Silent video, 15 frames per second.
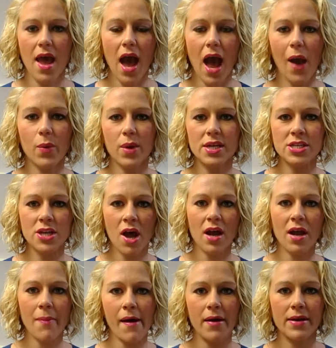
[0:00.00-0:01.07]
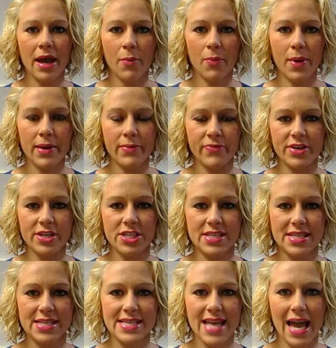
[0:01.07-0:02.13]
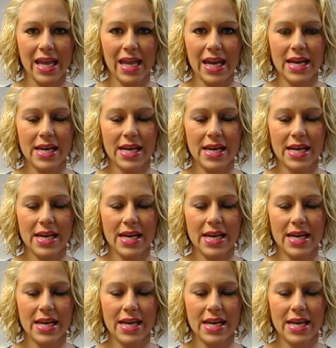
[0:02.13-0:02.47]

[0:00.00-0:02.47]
I want to talk about nail prep for just a second.